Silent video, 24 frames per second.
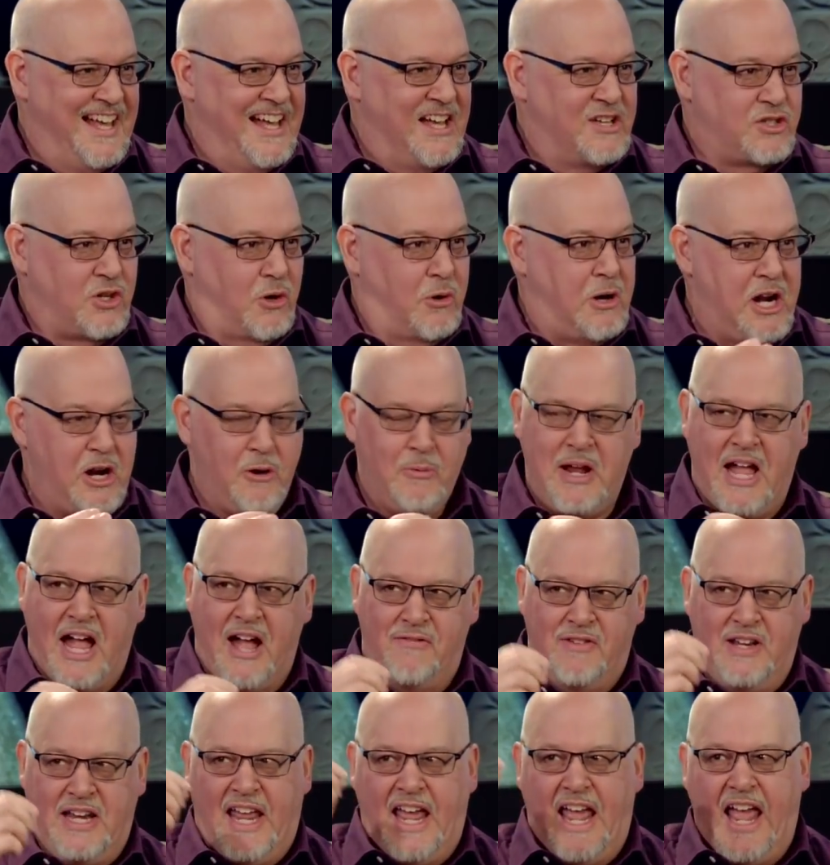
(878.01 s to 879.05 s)
So here we
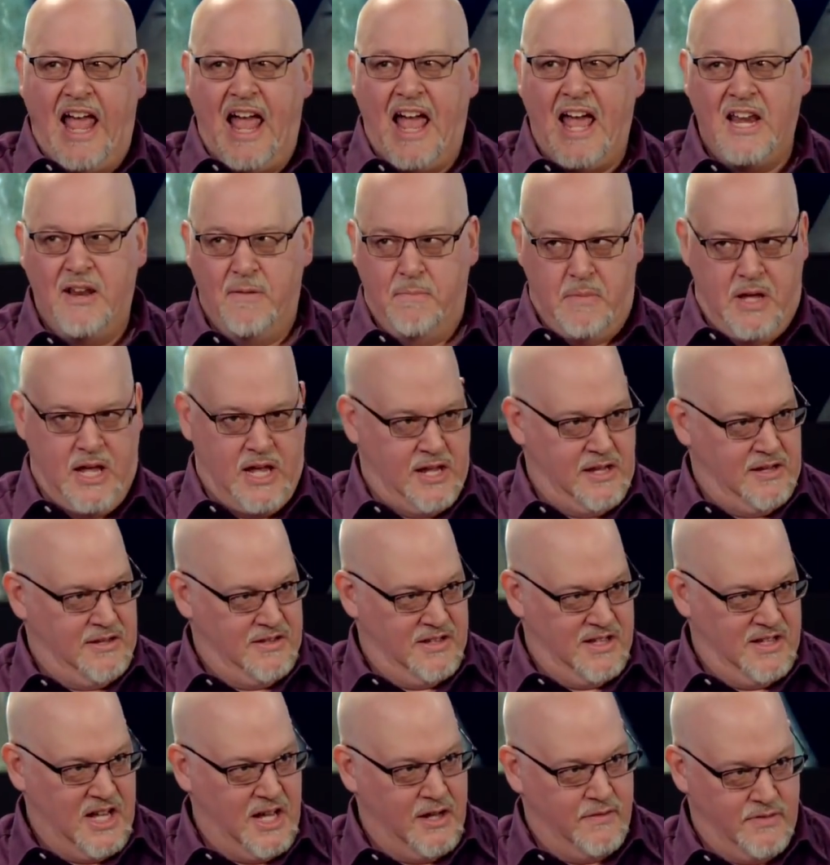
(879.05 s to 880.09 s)
have an enemy
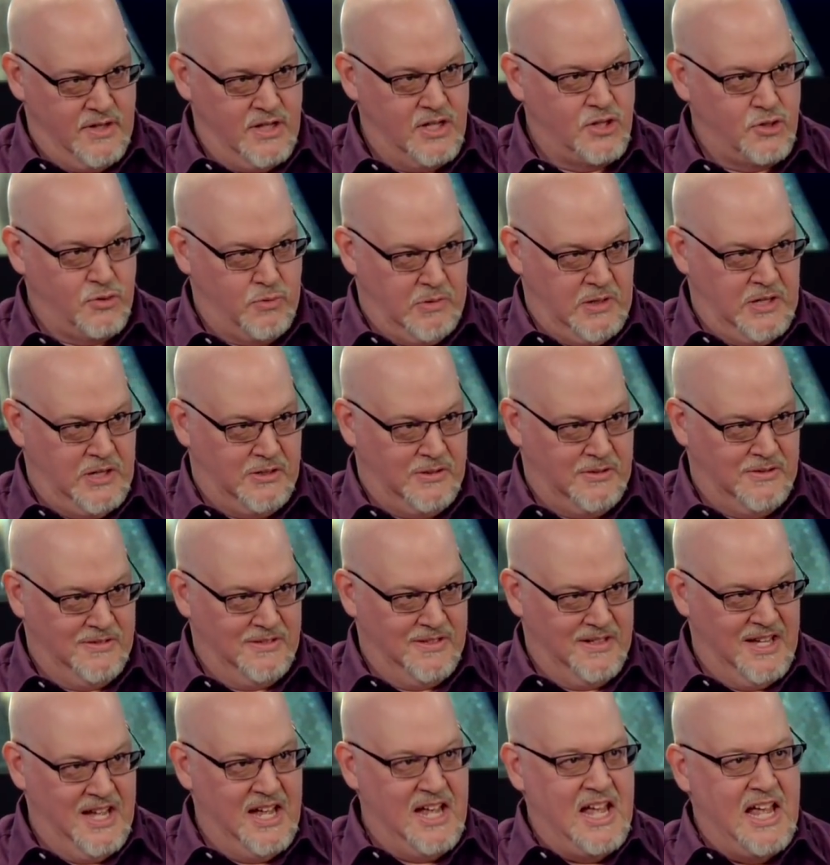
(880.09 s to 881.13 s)
of Israel
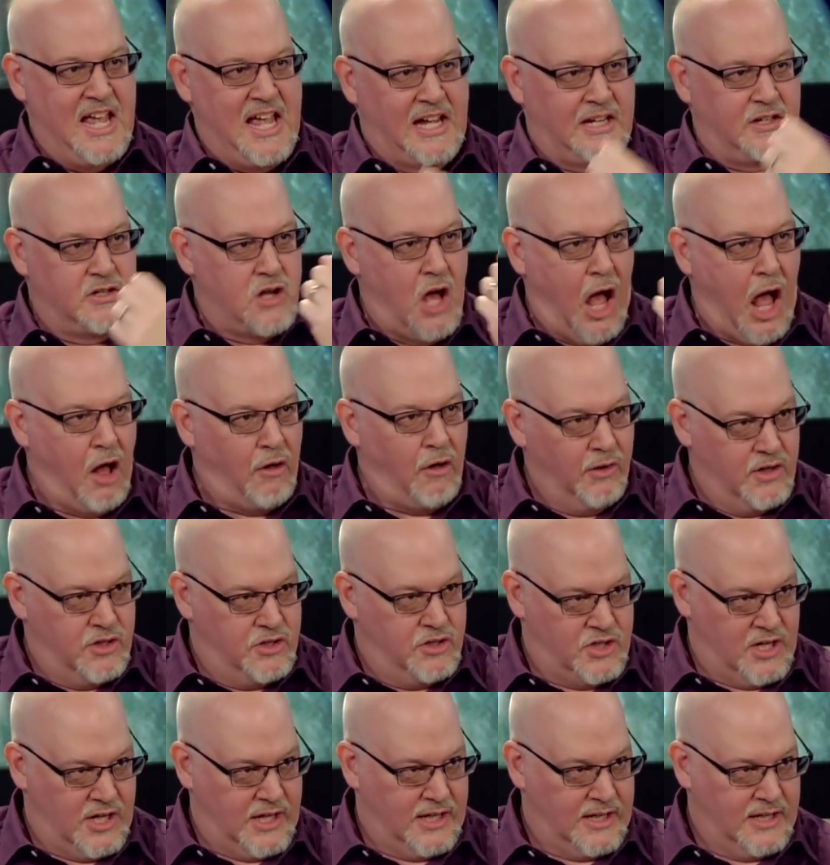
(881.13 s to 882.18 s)

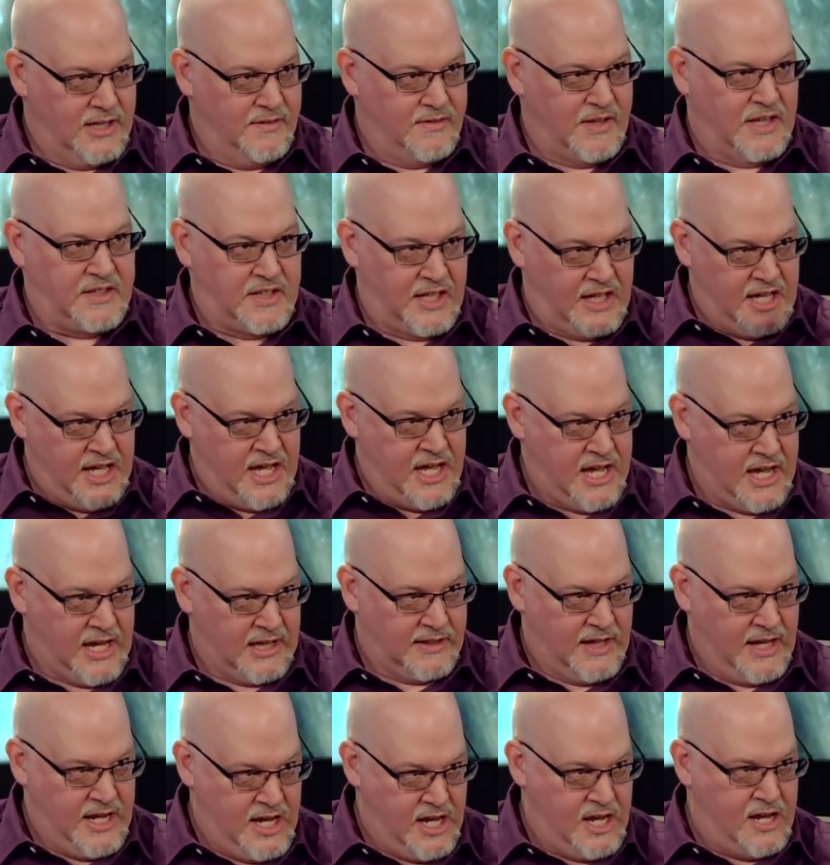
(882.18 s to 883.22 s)
acknowledging that the
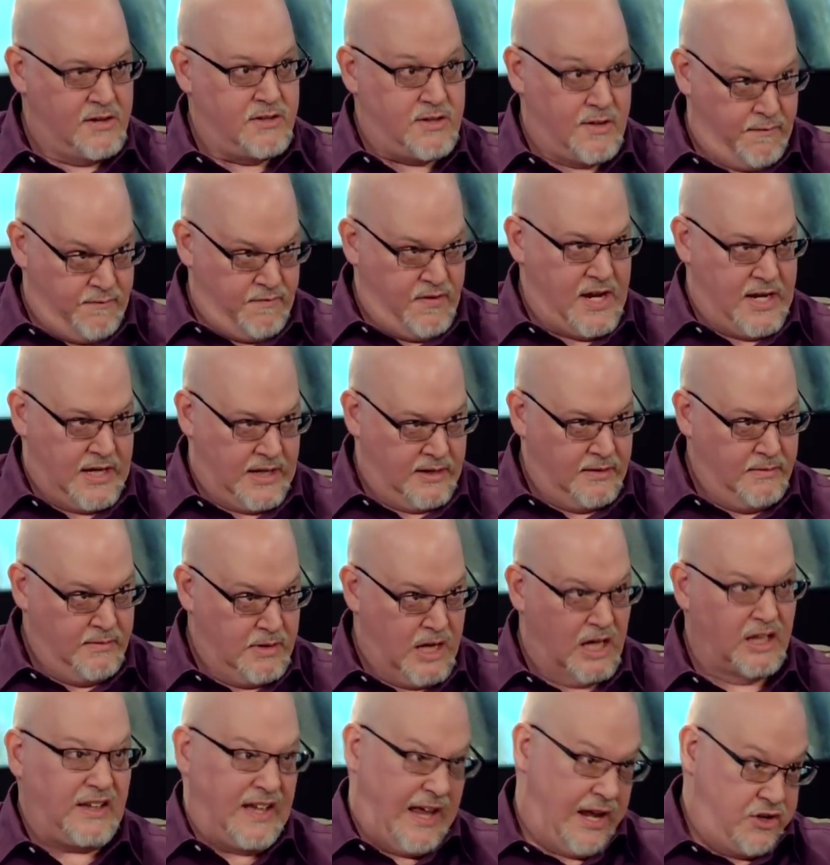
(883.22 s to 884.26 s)
king that he defeated,
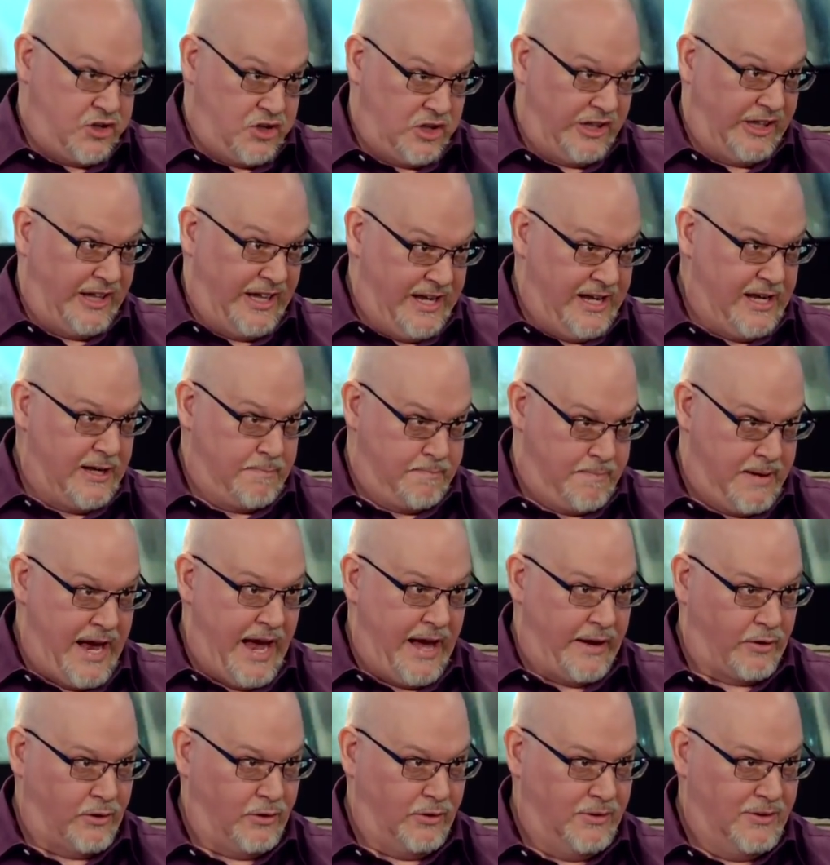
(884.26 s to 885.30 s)
allegedly in
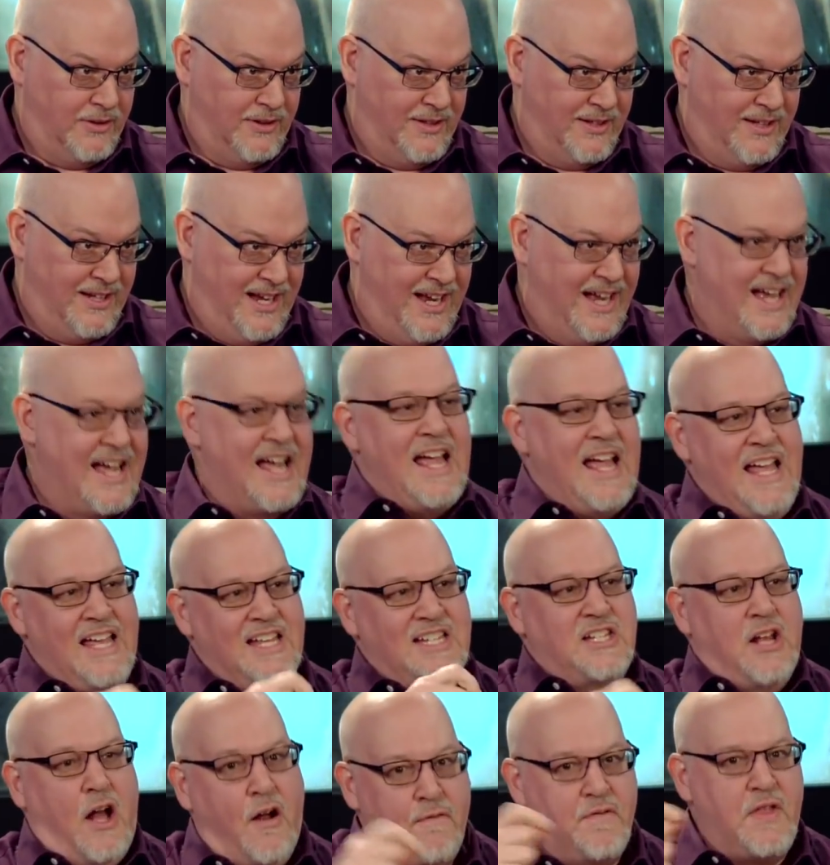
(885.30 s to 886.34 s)
battle,
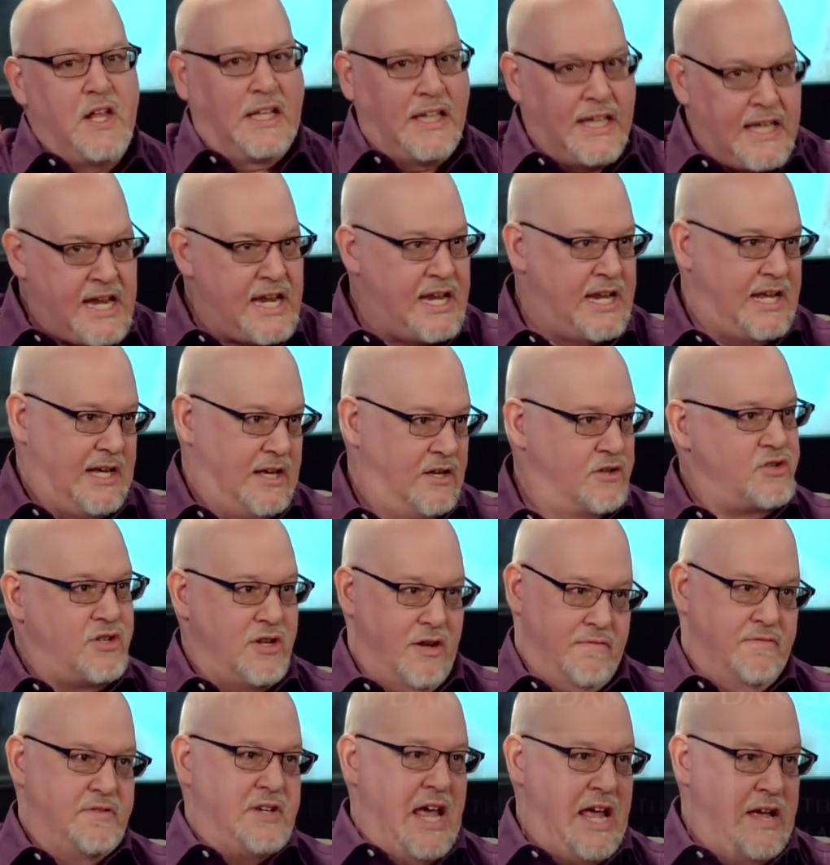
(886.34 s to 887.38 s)
is of the lineage
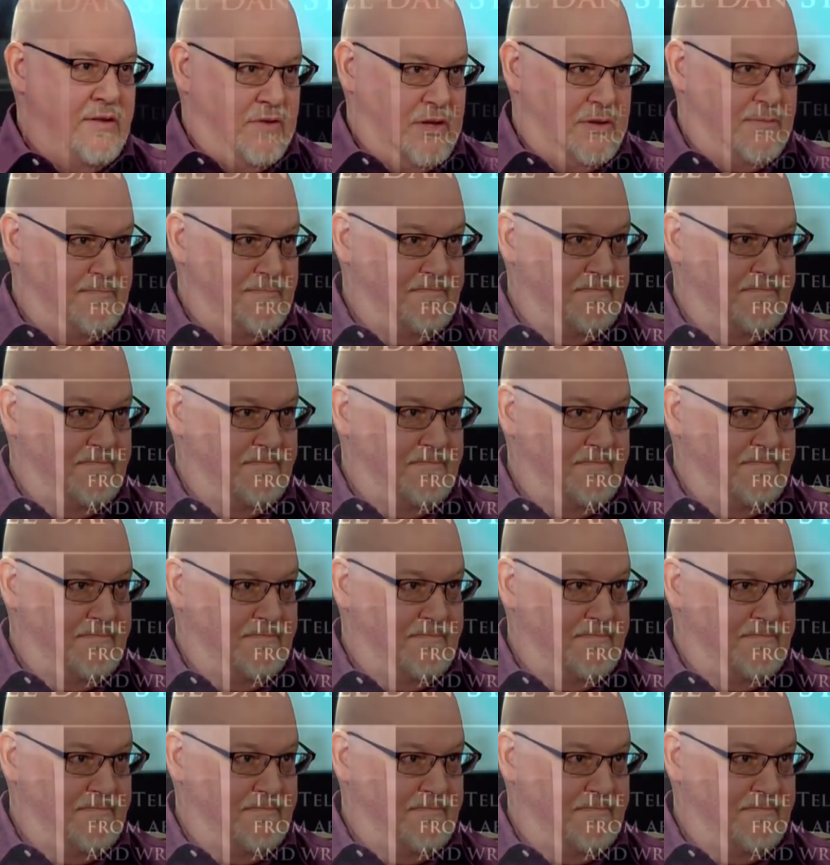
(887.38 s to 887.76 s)
of David.